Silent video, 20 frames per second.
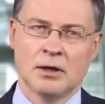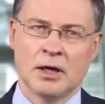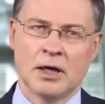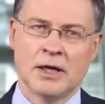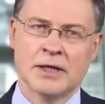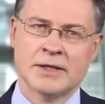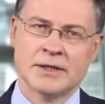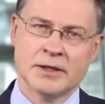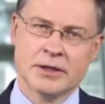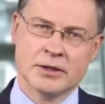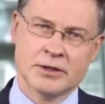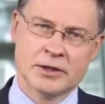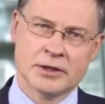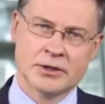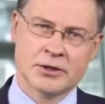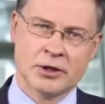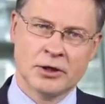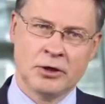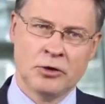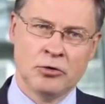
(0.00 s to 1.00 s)
I think that
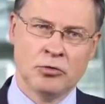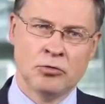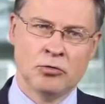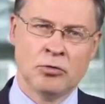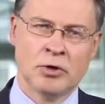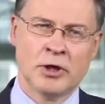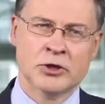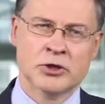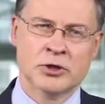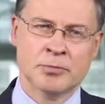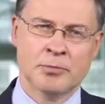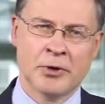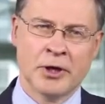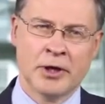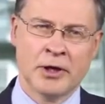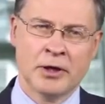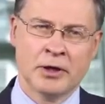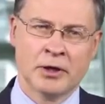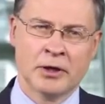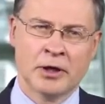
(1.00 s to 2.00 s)
the EU and
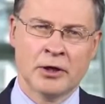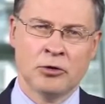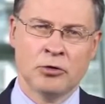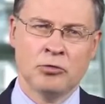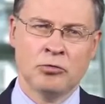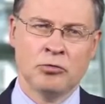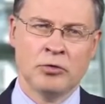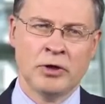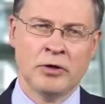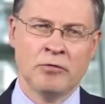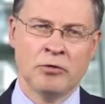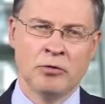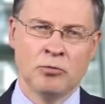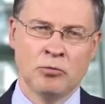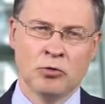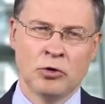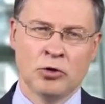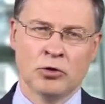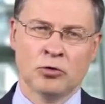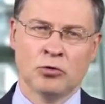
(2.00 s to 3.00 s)
Japan can do even
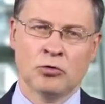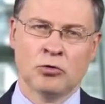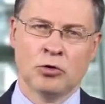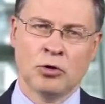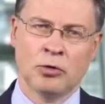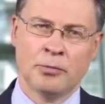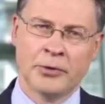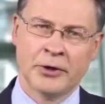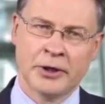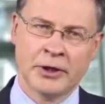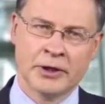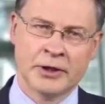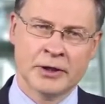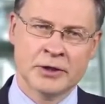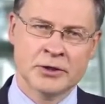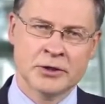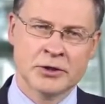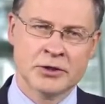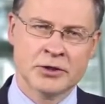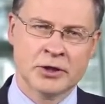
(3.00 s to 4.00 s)
more to cooperate in
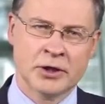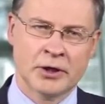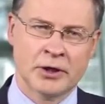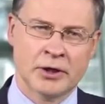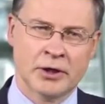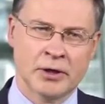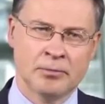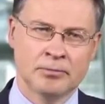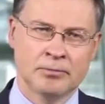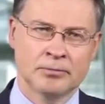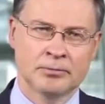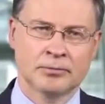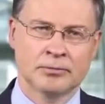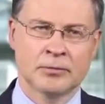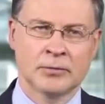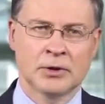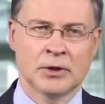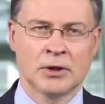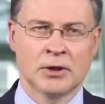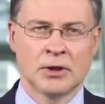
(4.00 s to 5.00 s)
this area.
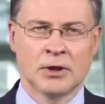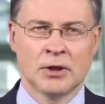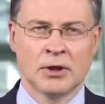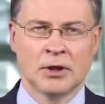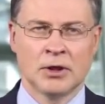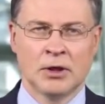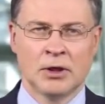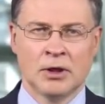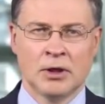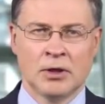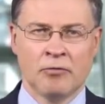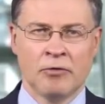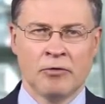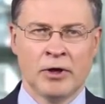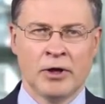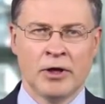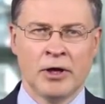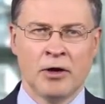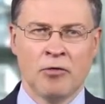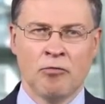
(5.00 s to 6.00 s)
We
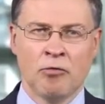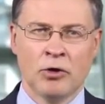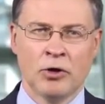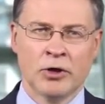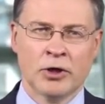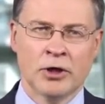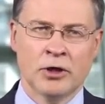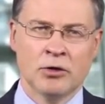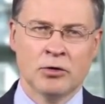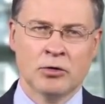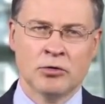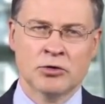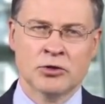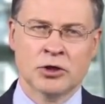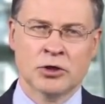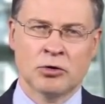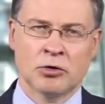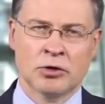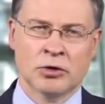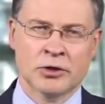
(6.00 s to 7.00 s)
are now working on
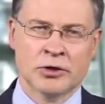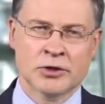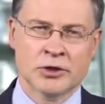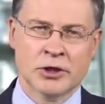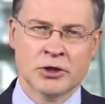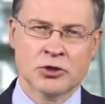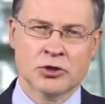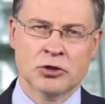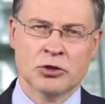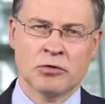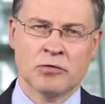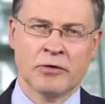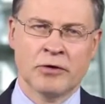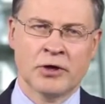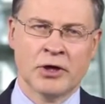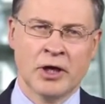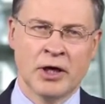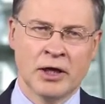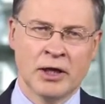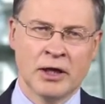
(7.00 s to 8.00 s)
the organization of a
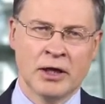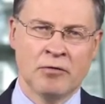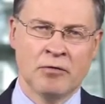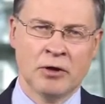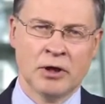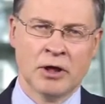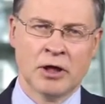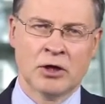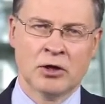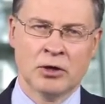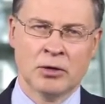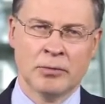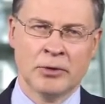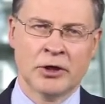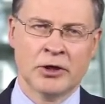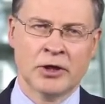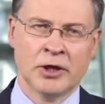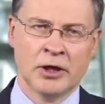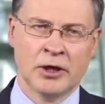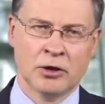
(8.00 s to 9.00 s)
high-level
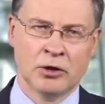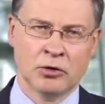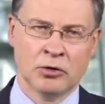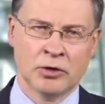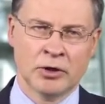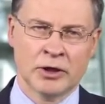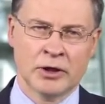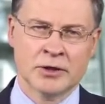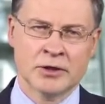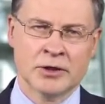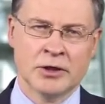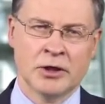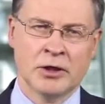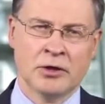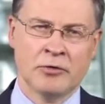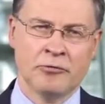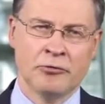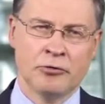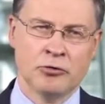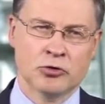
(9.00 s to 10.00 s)
economic dialogue in the near
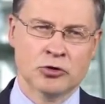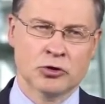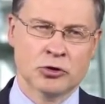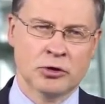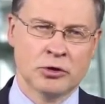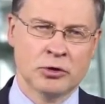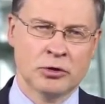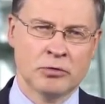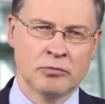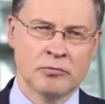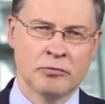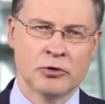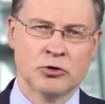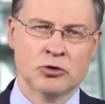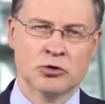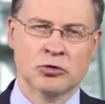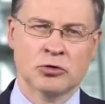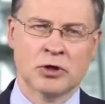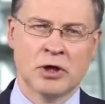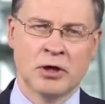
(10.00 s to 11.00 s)
future, which
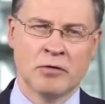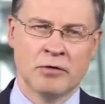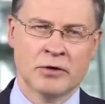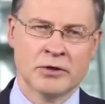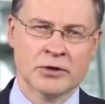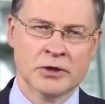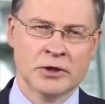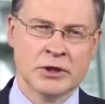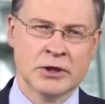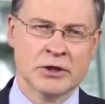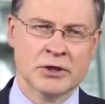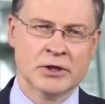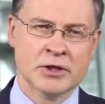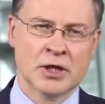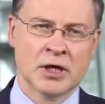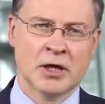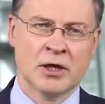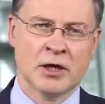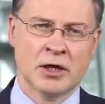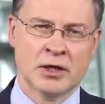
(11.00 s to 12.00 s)
should cover these
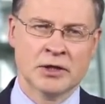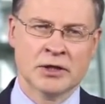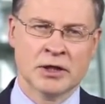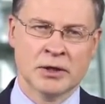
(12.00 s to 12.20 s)
and other